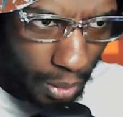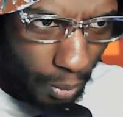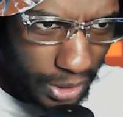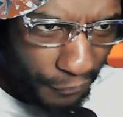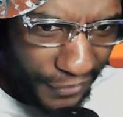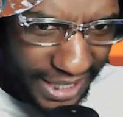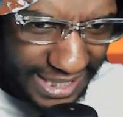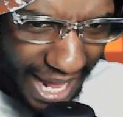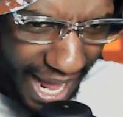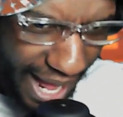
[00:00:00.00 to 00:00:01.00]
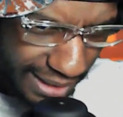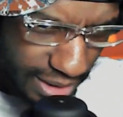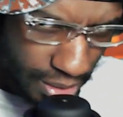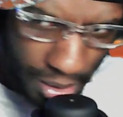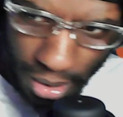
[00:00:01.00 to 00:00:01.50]
What the frick is
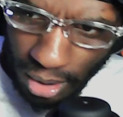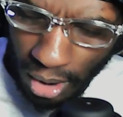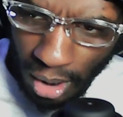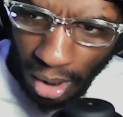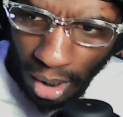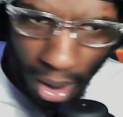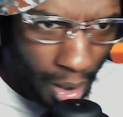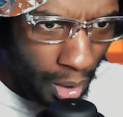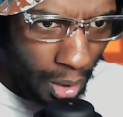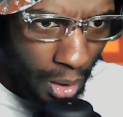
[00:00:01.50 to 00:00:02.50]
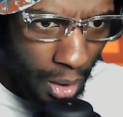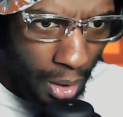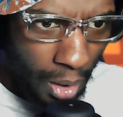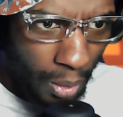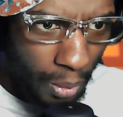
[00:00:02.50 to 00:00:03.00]

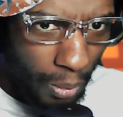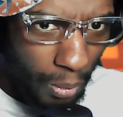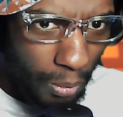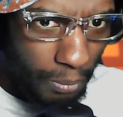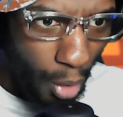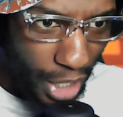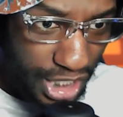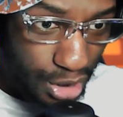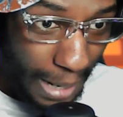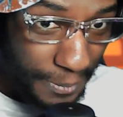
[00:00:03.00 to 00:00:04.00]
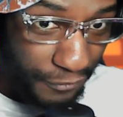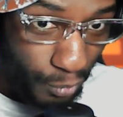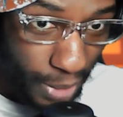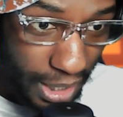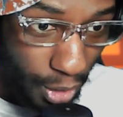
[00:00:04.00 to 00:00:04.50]
that? Bro, they scrapping for
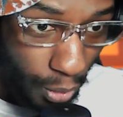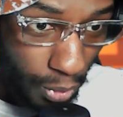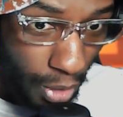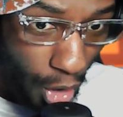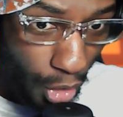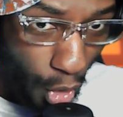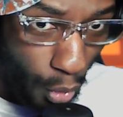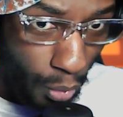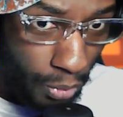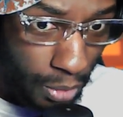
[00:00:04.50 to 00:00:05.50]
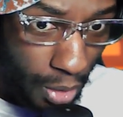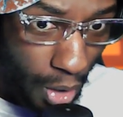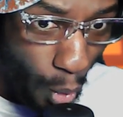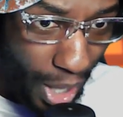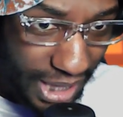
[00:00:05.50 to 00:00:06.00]
real. Hold on.
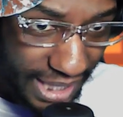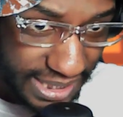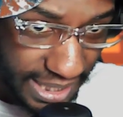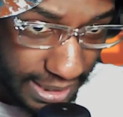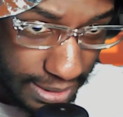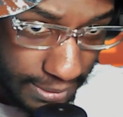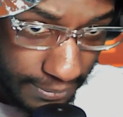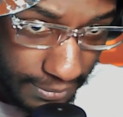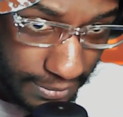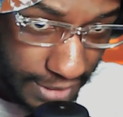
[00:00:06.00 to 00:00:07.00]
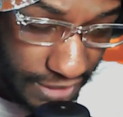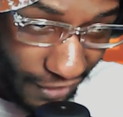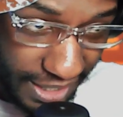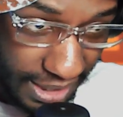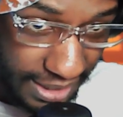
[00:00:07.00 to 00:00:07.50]
Oh, I like this. This
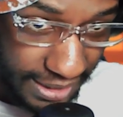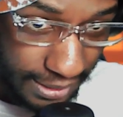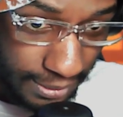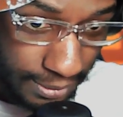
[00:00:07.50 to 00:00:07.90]
fight clean.